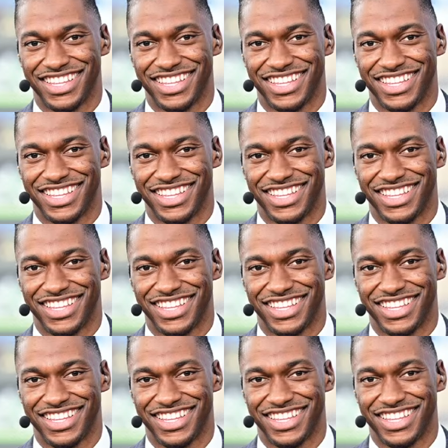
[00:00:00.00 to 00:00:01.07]

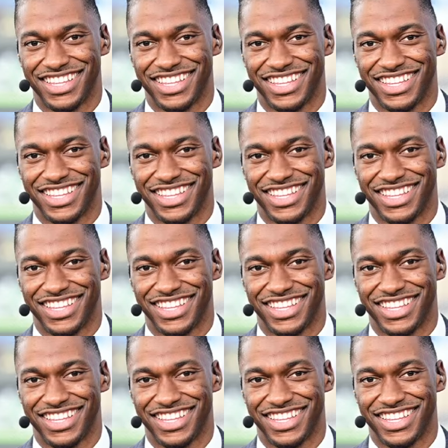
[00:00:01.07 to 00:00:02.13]

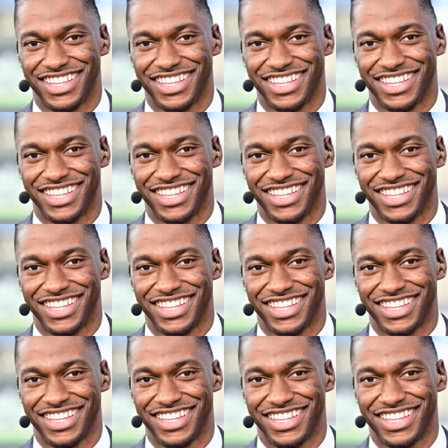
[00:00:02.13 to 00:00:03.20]

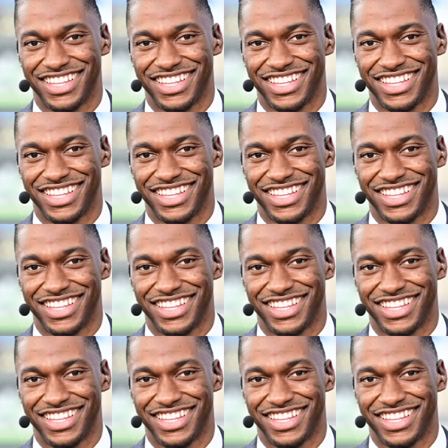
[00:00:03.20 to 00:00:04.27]

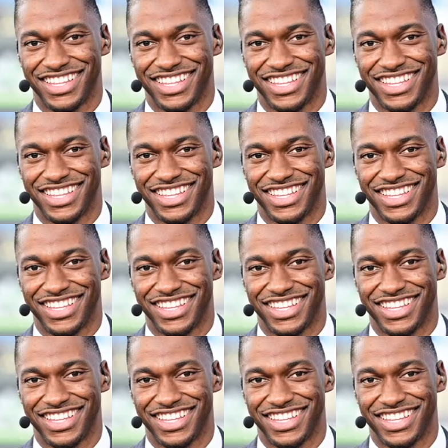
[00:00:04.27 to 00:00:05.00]
This person isn't speaking.